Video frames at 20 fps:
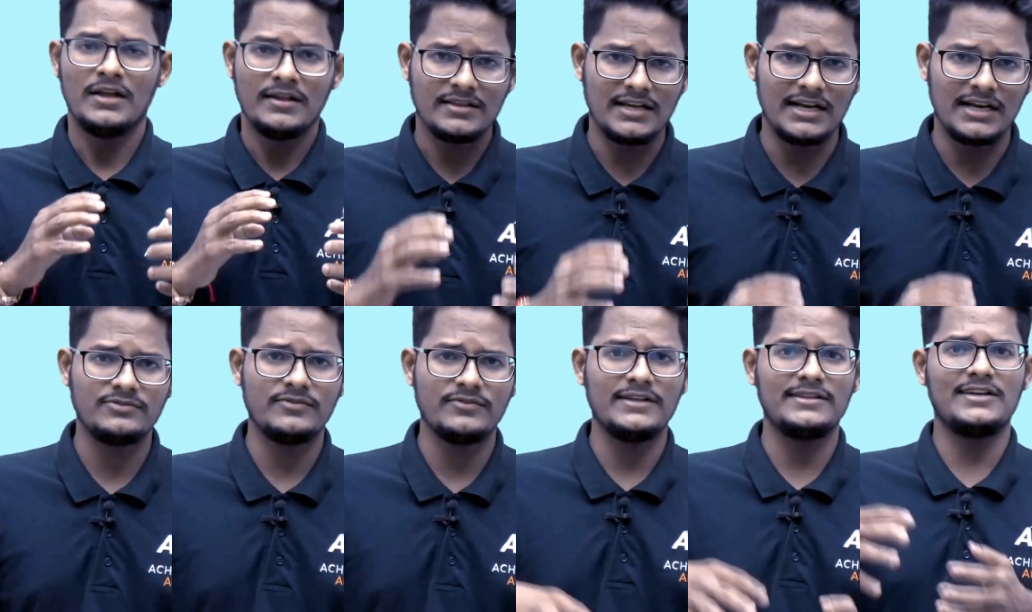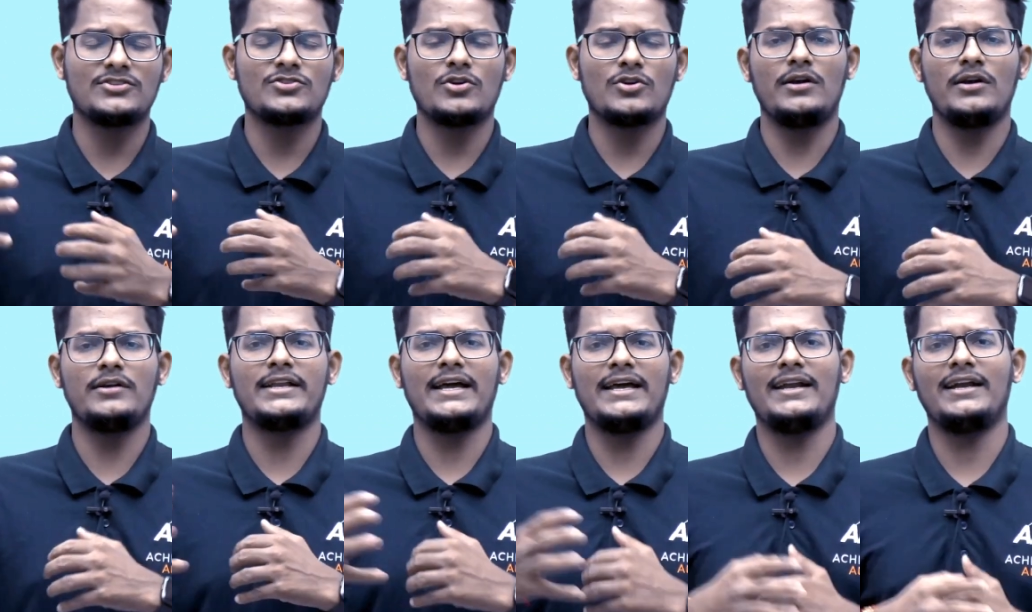That's why they
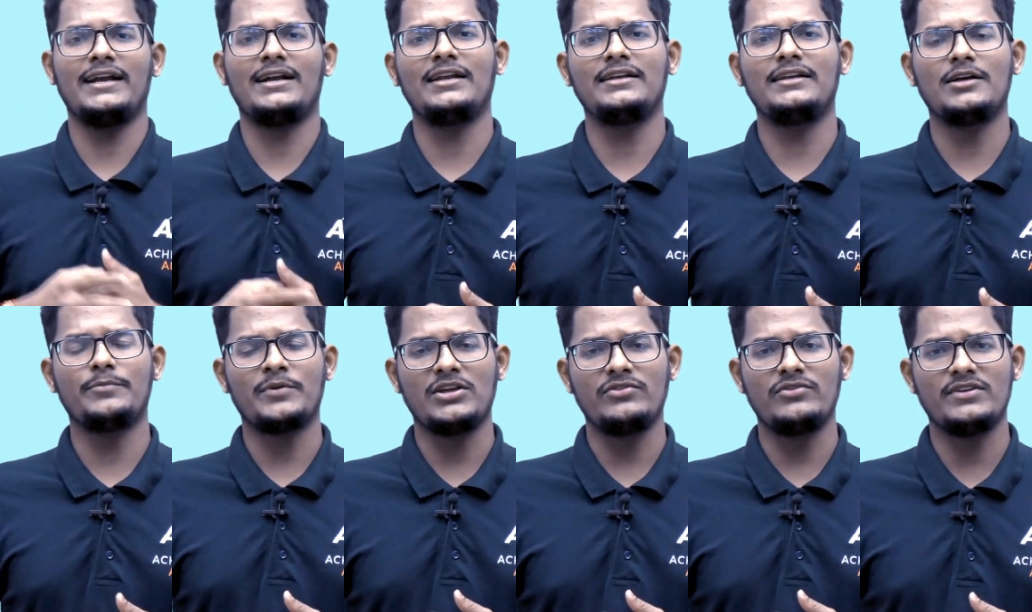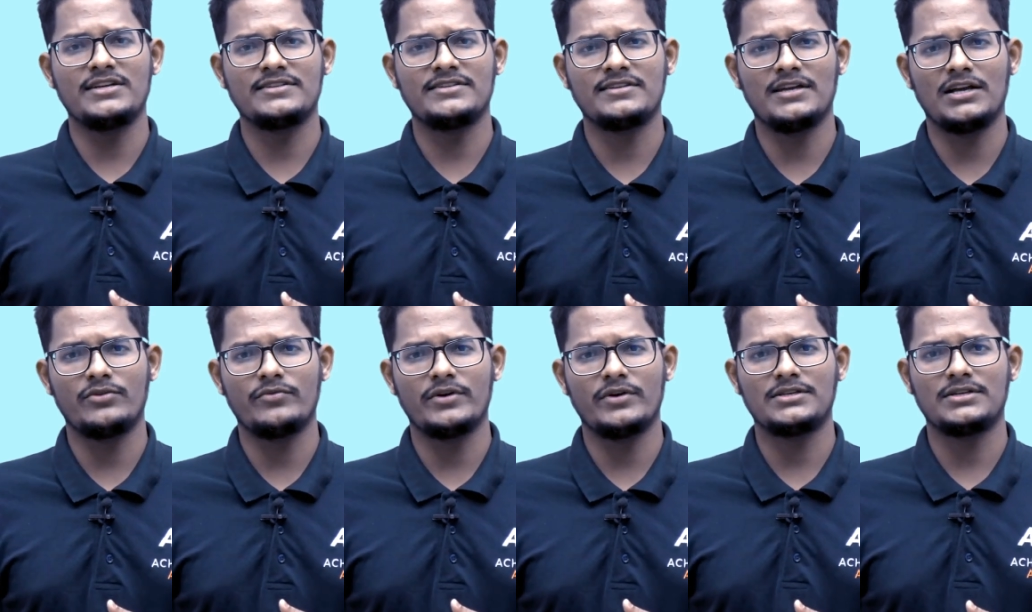solved directly the previous
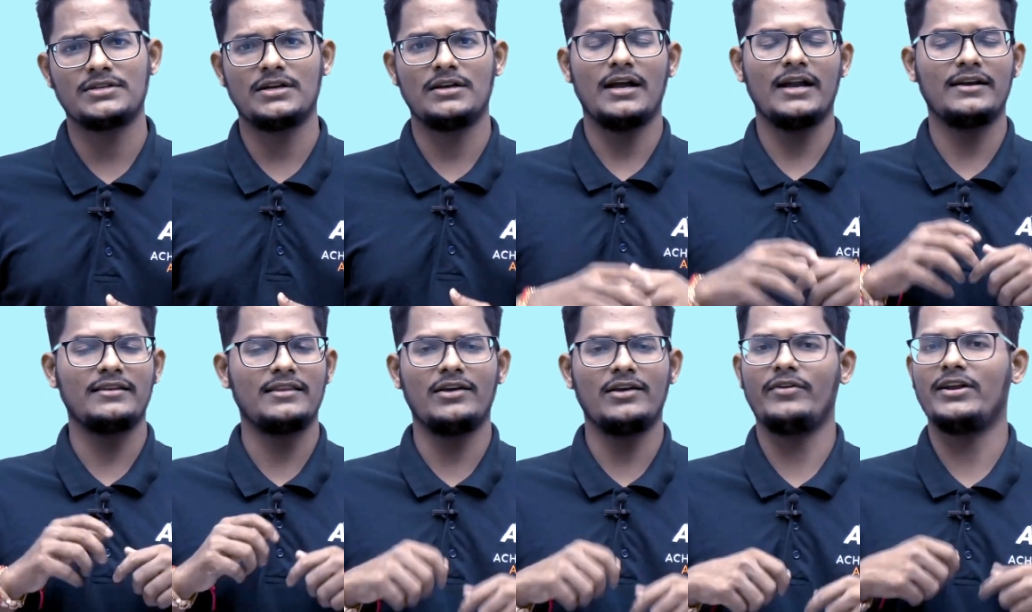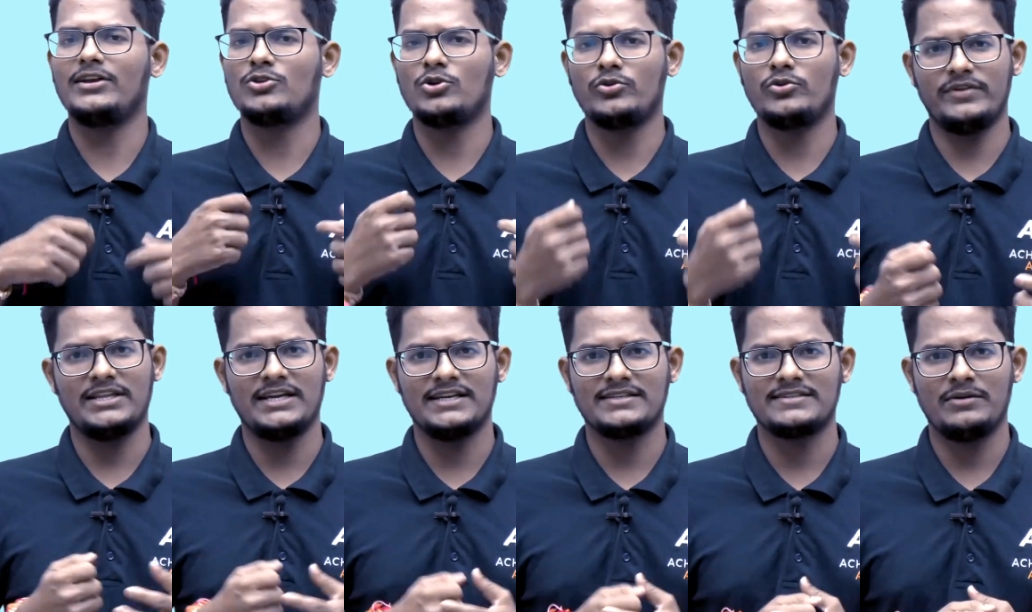year question and they went through
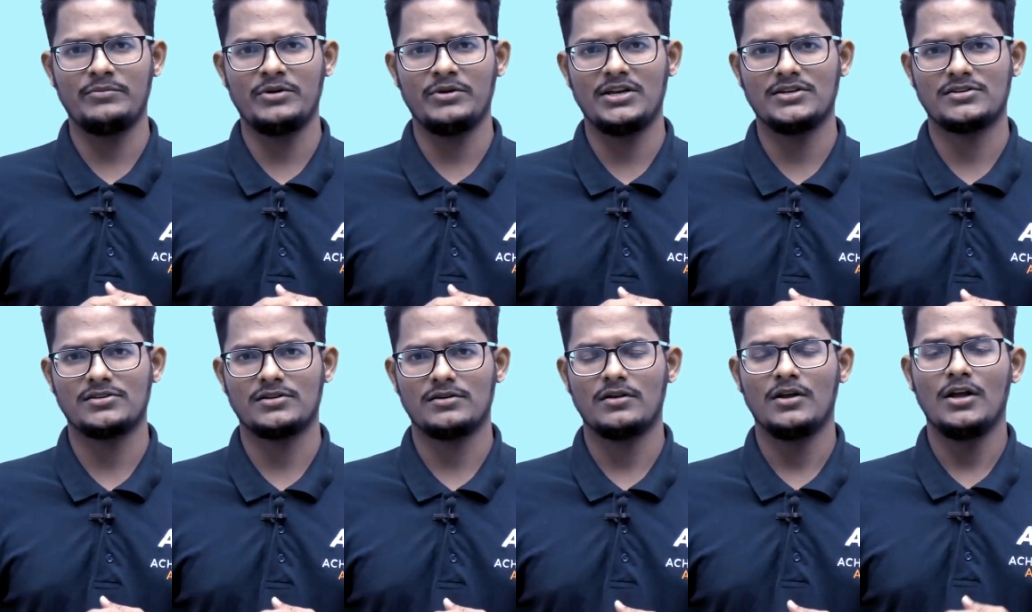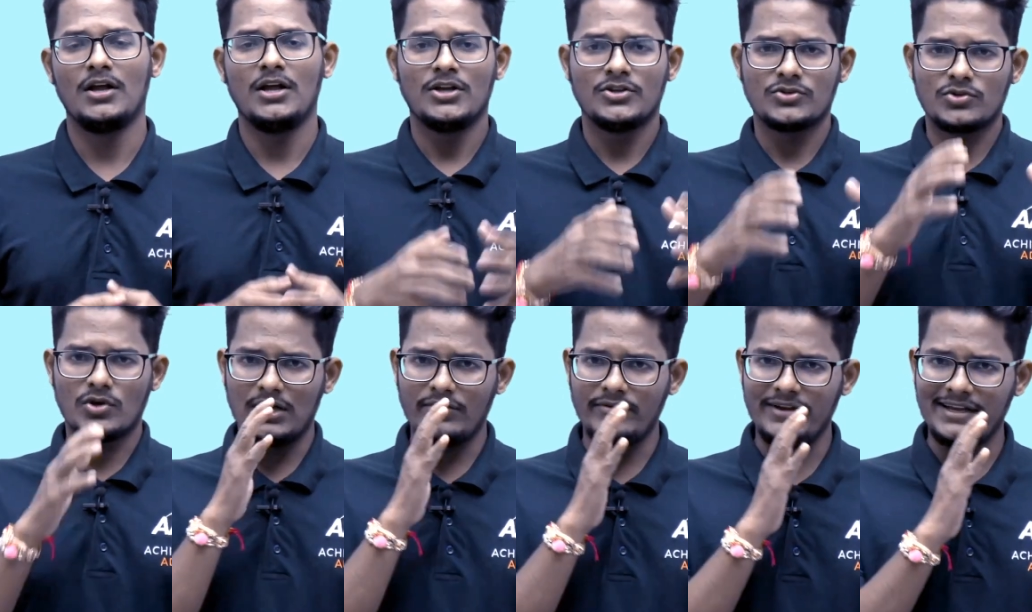with the examination.
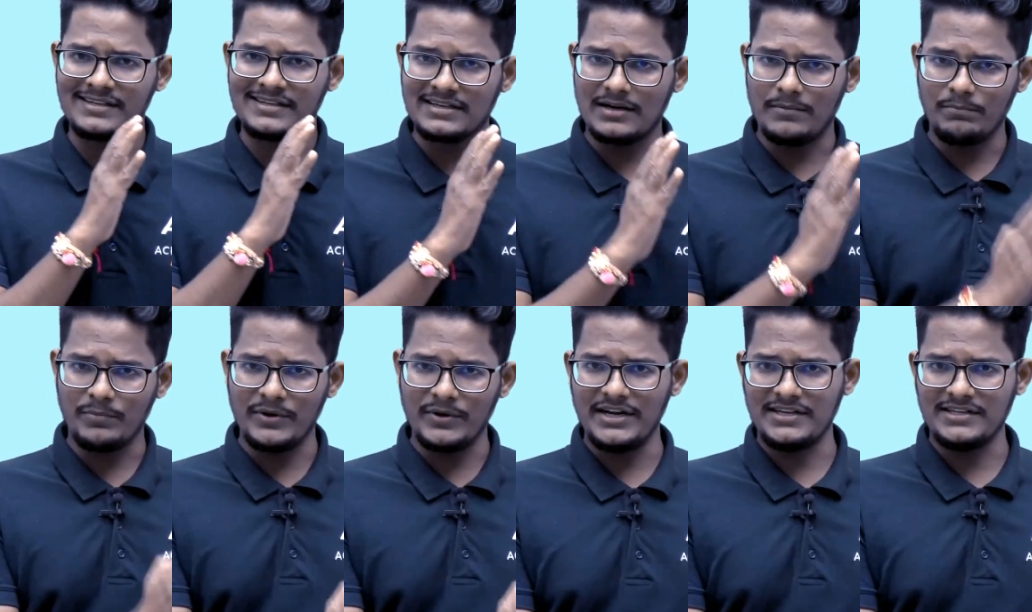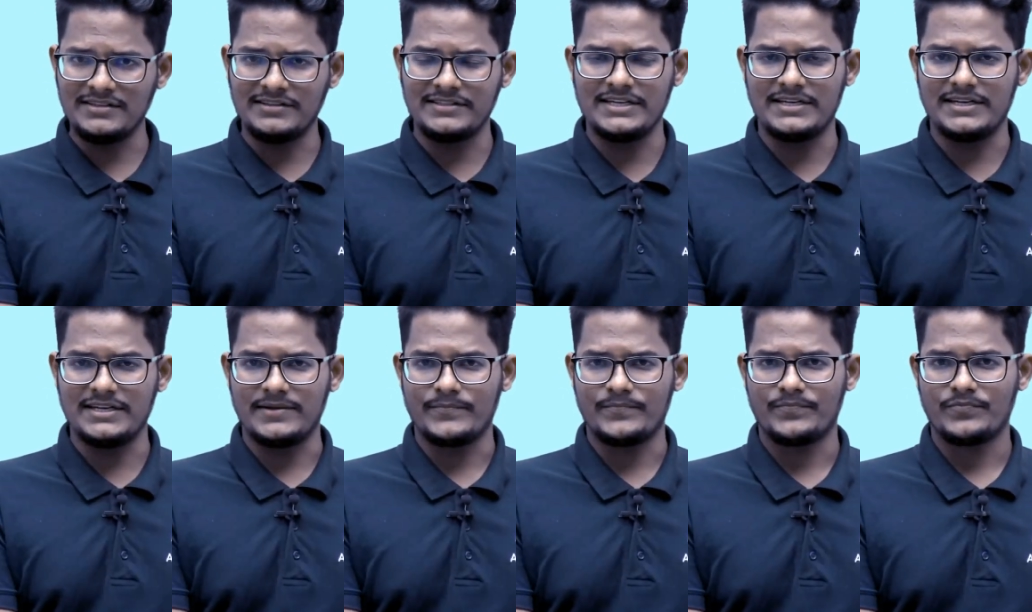So always complete a
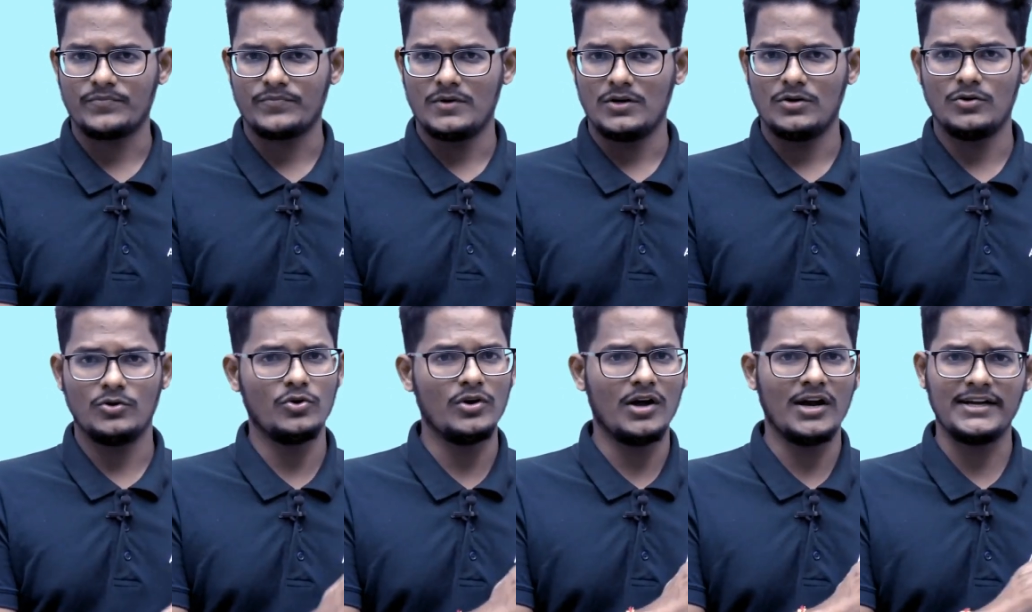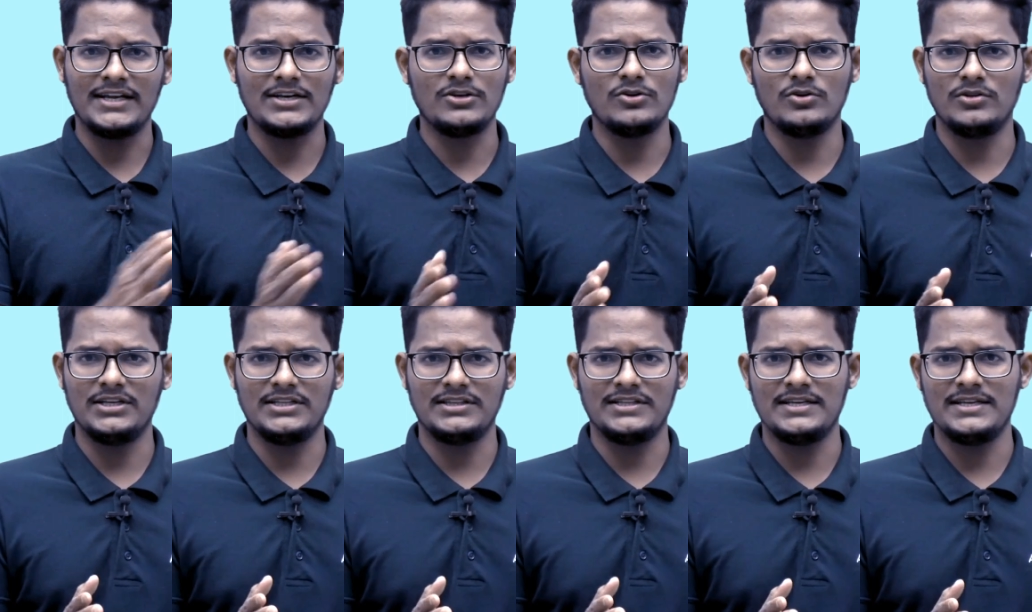theory. Do not ignore
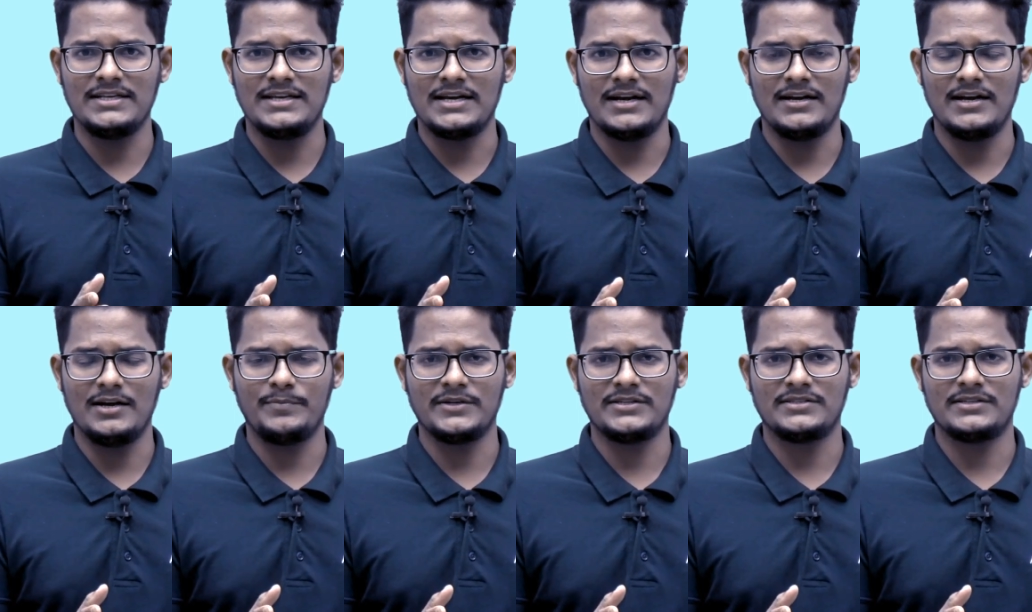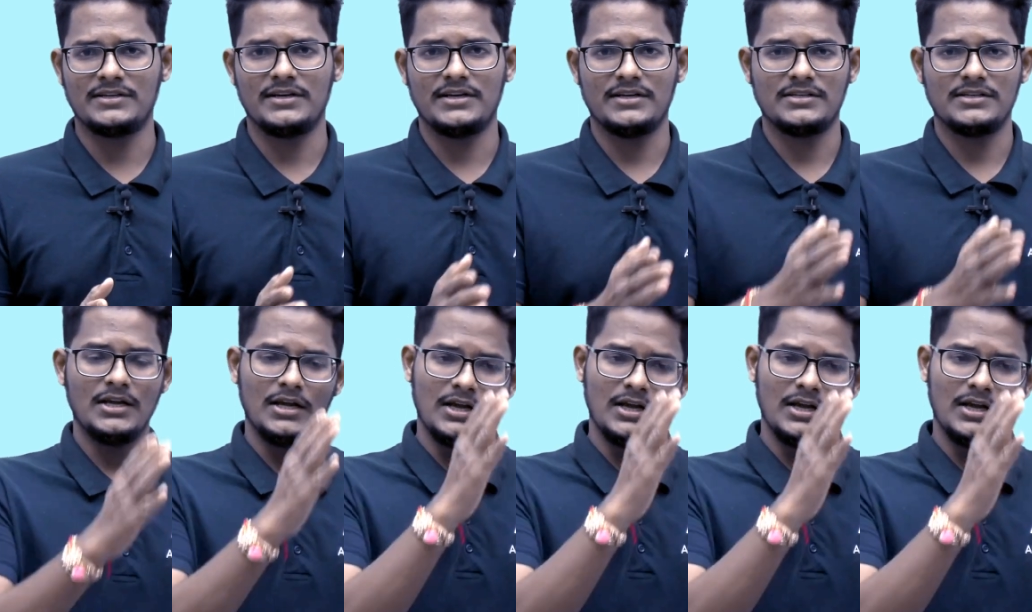the theory 100%.